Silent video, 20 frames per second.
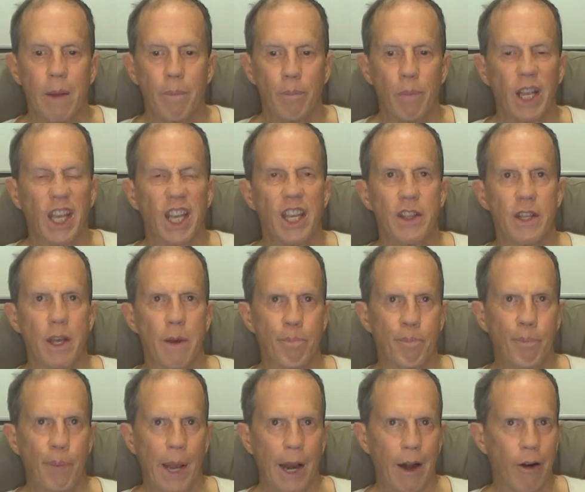bring in the
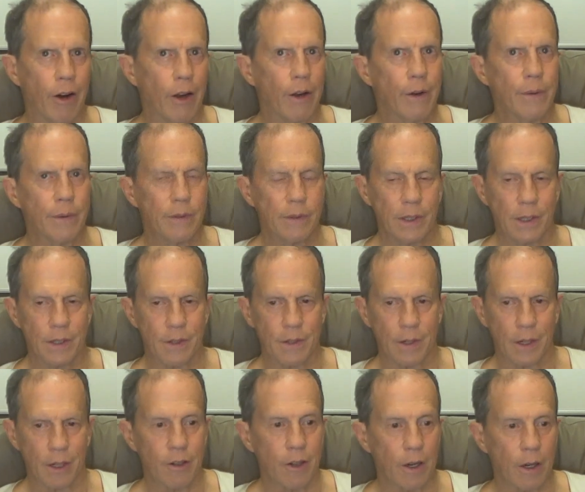para,
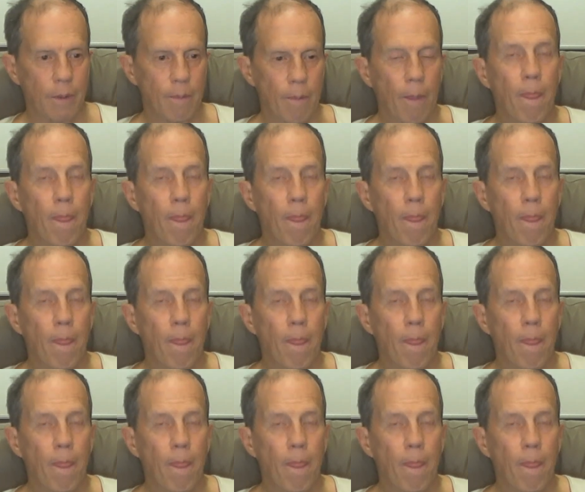etc.